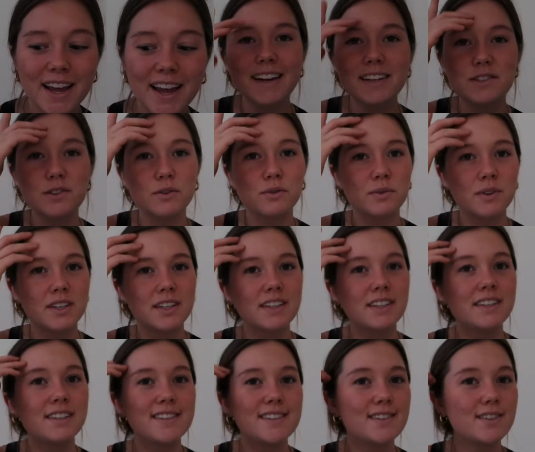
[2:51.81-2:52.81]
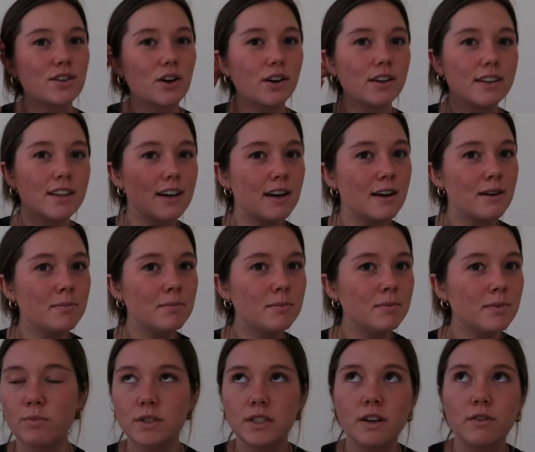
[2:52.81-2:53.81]
I don't want to start them,
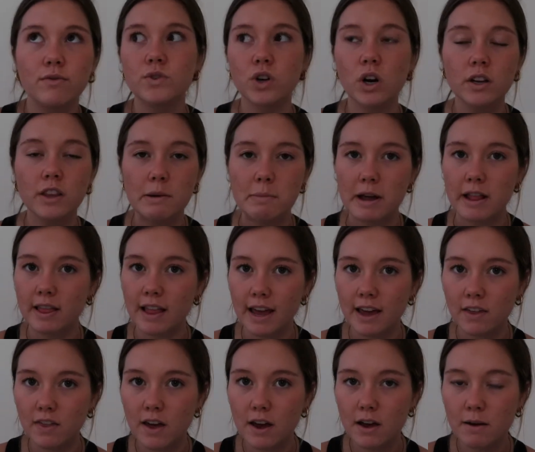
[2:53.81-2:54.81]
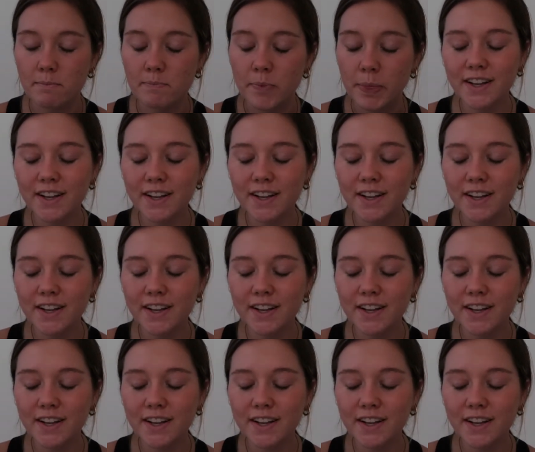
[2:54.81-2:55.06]
and once I start them I like them.